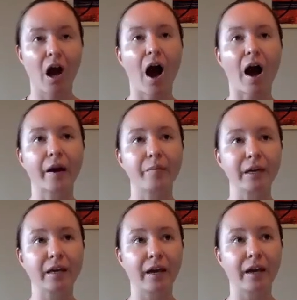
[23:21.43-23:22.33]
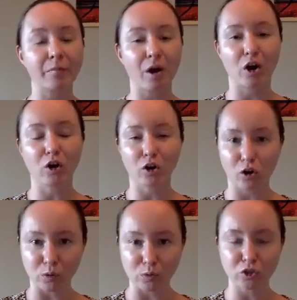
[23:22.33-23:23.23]
I became a
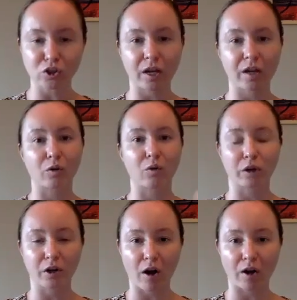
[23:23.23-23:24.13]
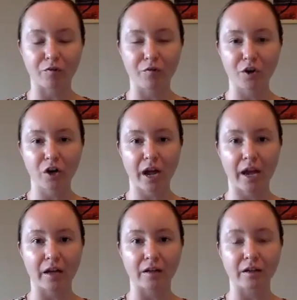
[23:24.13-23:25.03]
coach and choreographer
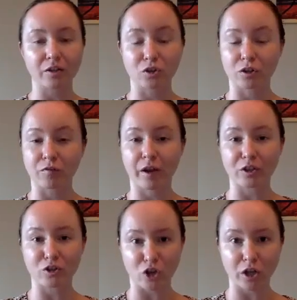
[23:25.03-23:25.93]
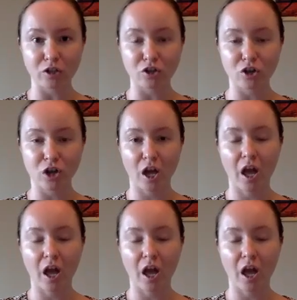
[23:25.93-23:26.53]
and certified judge.